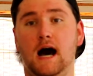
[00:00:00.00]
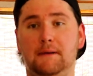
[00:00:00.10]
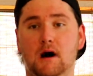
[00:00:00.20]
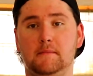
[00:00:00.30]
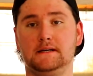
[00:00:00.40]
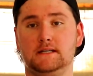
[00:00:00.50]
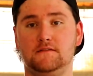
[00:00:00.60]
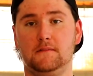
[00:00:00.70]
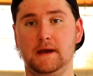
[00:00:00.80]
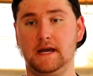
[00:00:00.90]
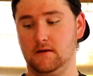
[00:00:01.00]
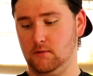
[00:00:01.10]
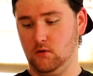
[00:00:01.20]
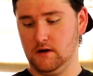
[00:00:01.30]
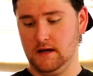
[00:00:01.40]
I bought myself a Baker
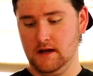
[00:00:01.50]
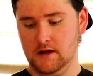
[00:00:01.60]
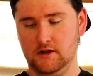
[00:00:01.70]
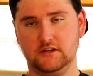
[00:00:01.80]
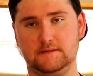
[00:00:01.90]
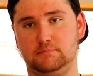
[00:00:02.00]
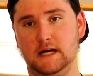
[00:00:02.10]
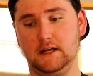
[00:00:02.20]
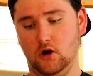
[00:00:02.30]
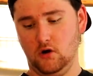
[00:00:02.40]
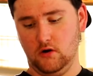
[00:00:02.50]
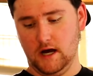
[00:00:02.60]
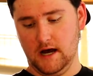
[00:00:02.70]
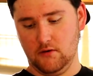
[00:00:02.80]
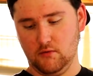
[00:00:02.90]
board, just plain old
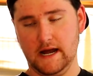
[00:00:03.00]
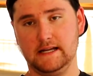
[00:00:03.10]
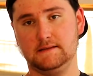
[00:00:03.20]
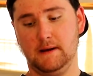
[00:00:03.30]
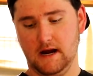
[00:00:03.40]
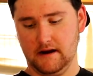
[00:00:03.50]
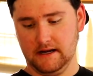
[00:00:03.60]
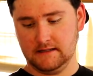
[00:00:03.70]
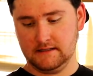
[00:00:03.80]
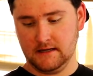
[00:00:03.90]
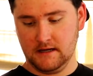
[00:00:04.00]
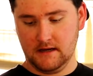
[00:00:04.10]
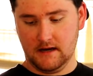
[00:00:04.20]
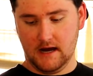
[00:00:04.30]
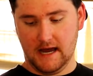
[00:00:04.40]
Reds bearings,
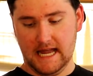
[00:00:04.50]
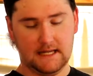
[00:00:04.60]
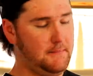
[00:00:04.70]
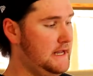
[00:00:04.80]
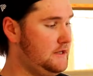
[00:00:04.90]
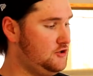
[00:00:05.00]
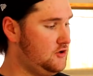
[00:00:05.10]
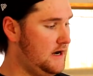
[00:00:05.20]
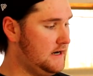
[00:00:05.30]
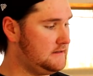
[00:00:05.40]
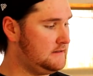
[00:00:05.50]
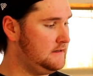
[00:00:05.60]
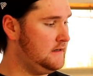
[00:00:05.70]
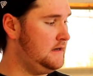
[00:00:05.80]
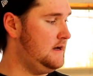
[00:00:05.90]
independent
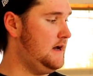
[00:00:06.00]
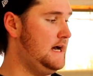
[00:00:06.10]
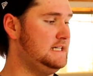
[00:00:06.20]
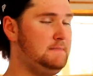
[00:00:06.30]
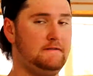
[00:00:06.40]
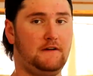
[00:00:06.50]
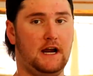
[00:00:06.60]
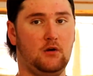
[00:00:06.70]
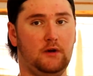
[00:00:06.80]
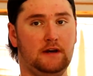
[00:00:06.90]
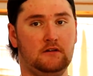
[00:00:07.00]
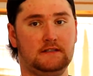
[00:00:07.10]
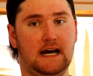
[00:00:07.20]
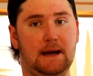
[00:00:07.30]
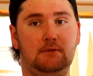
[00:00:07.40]
trucks, Spitfire
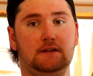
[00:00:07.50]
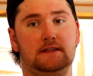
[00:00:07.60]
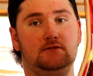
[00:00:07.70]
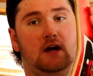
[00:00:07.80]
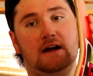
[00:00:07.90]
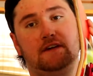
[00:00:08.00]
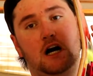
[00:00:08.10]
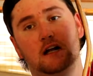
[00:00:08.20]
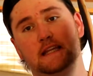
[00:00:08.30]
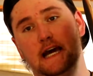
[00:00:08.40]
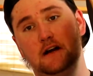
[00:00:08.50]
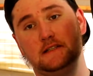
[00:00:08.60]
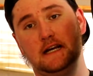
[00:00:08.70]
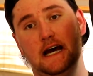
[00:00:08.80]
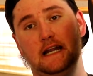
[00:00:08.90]
wheels. That I put the graphic on the
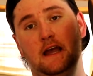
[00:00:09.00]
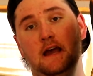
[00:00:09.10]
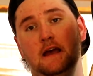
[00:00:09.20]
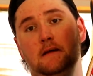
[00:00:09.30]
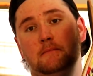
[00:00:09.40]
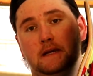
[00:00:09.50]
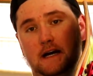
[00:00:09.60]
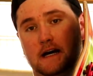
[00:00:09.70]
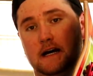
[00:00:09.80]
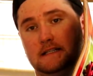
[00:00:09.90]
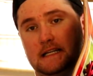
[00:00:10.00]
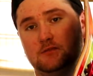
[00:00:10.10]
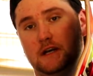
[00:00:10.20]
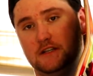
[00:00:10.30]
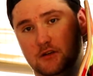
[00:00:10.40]
outside because that's
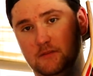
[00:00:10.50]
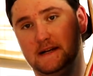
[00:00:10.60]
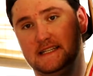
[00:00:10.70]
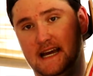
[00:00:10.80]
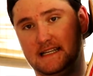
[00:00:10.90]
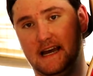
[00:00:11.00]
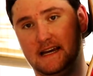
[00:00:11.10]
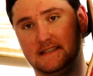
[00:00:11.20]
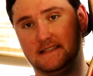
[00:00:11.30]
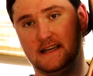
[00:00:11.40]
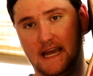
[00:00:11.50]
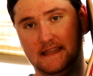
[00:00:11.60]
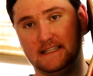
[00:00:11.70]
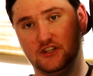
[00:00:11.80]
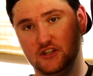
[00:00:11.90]
what I used to do with my tech decks,
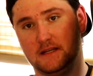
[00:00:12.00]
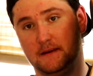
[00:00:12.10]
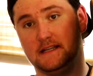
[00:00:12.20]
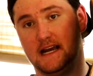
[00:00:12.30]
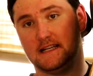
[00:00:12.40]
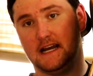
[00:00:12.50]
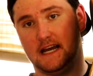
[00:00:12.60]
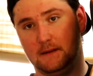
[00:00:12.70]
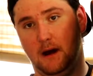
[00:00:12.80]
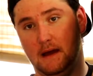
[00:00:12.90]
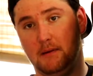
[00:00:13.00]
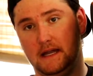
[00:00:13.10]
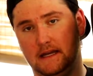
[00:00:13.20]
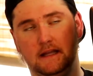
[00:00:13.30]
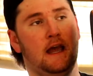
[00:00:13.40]
and this is just a big tech deck in my
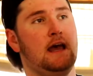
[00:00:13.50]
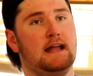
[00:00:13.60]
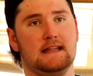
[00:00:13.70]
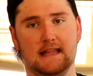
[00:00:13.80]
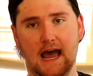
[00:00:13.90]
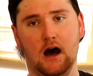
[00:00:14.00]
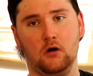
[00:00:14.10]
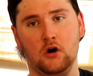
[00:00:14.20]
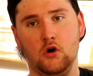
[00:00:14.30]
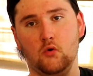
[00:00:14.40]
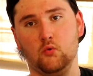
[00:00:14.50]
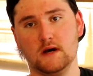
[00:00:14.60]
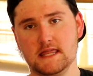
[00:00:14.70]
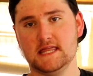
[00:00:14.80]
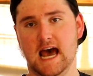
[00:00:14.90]
opinion. Now,
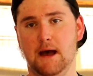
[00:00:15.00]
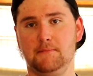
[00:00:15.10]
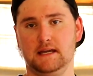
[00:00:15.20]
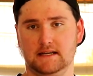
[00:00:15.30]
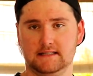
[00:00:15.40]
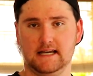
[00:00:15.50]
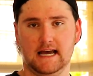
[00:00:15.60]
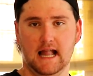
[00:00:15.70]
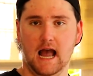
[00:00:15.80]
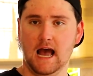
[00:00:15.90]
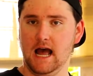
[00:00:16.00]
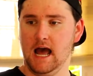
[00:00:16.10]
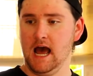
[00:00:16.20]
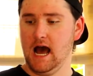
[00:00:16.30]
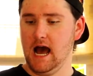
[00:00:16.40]
with that being said,
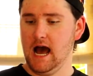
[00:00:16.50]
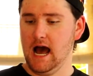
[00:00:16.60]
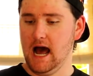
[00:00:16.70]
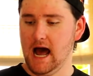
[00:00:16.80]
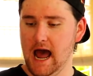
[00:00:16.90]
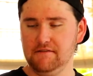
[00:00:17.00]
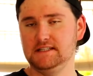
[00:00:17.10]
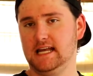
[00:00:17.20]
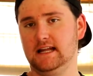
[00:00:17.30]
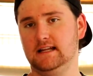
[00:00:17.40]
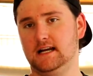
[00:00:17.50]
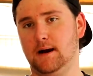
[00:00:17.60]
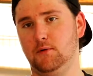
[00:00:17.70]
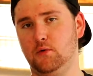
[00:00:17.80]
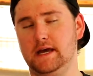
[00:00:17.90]
I haven't skated in a
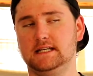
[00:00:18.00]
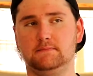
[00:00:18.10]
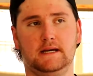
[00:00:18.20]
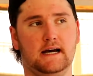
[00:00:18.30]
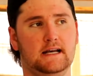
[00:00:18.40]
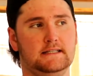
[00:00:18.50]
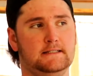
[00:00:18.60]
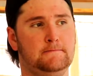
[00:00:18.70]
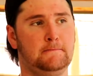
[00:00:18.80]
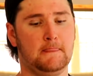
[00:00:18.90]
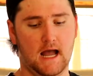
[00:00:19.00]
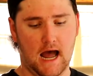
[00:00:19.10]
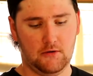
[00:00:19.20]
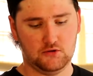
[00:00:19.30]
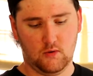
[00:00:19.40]
couple weeks because
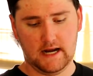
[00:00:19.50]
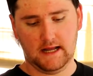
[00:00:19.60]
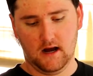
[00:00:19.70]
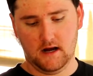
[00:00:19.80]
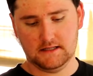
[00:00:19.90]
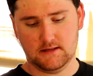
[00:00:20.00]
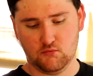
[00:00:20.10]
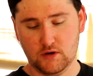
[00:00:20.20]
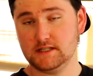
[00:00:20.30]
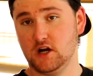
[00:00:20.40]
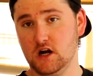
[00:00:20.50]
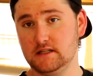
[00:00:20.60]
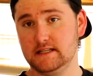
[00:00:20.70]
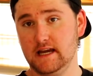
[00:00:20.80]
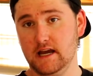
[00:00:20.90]
I was waiting on some wrist
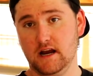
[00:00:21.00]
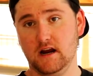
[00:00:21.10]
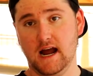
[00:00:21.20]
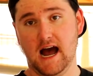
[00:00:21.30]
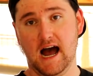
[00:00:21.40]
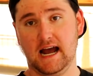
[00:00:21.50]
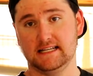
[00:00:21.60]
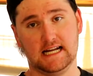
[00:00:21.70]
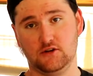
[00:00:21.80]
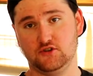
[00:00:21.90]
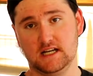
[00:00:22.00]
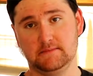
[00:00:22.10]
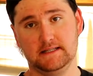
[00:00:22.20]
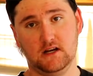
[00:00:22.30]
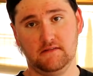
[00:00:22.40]
guards to get here because I don't trust
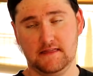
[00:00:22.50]
myself.